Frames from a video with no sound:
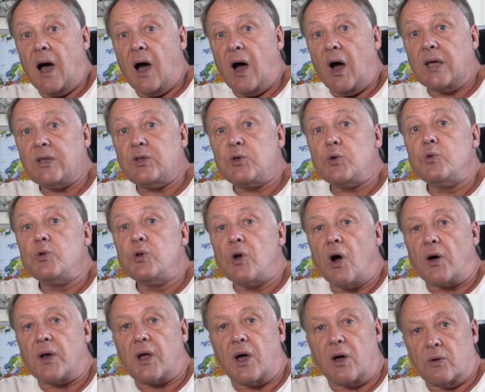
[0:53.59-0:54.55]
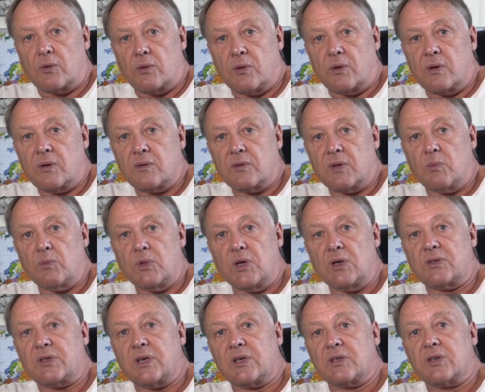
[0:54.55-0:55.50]
I do not own the
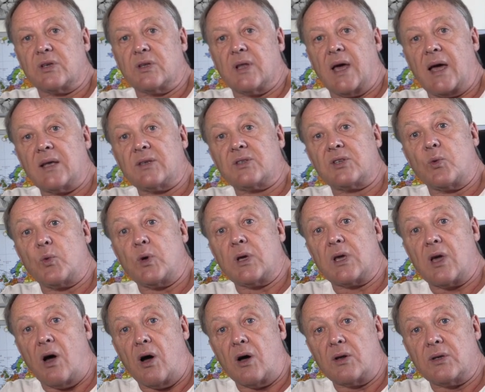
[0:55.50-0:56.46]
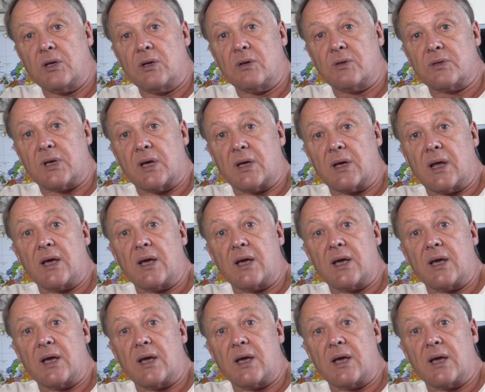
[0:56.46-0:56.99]
music to that, so we can't use it.